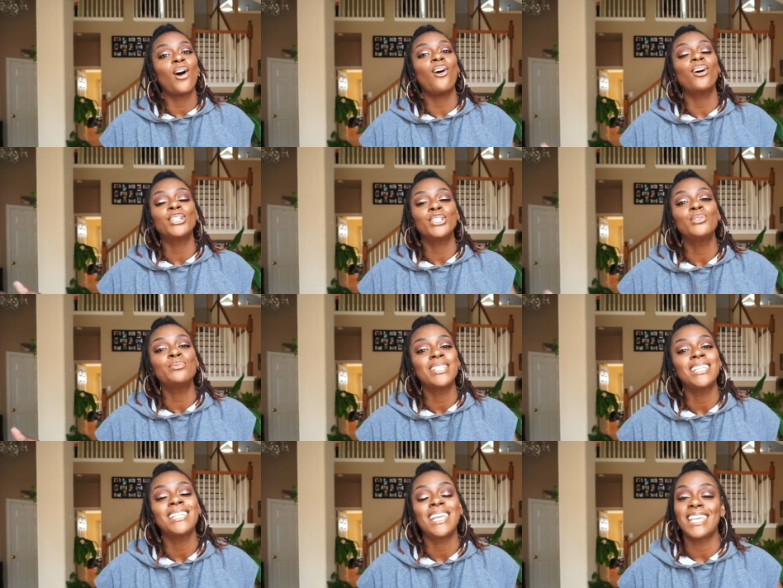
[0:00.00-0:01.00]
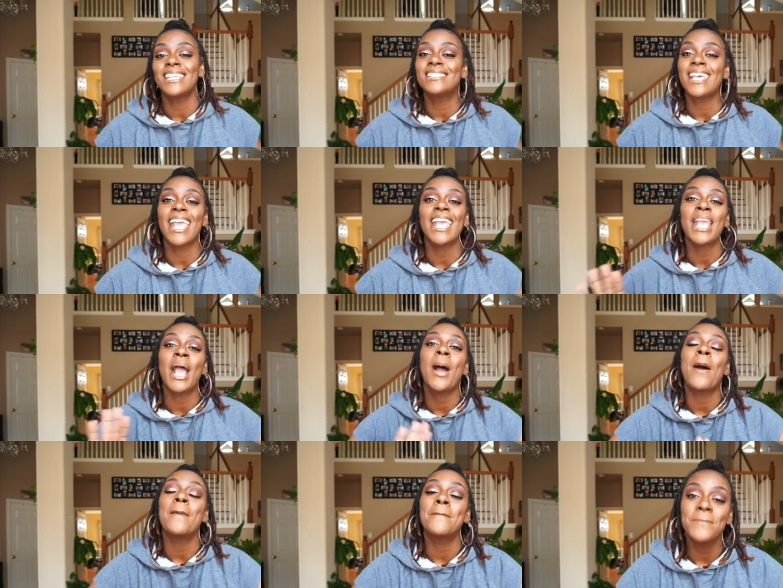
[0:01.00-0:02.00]
All you need is
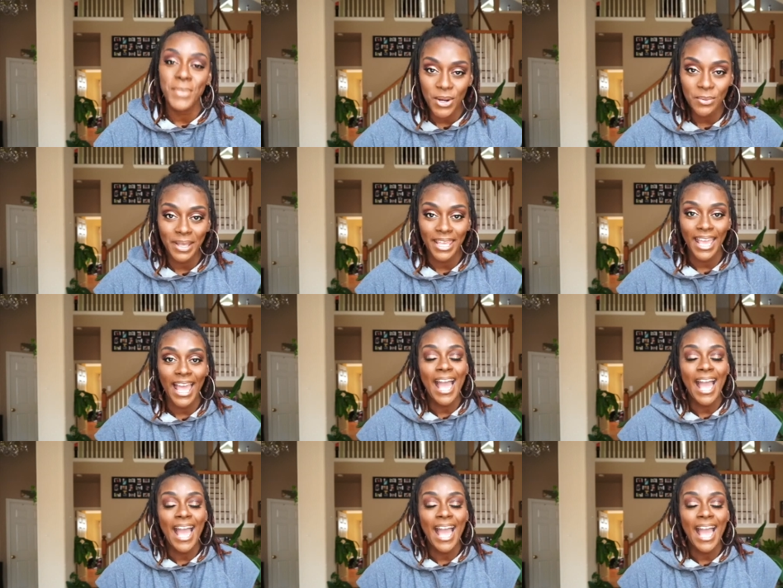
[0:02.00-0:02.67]
a moment.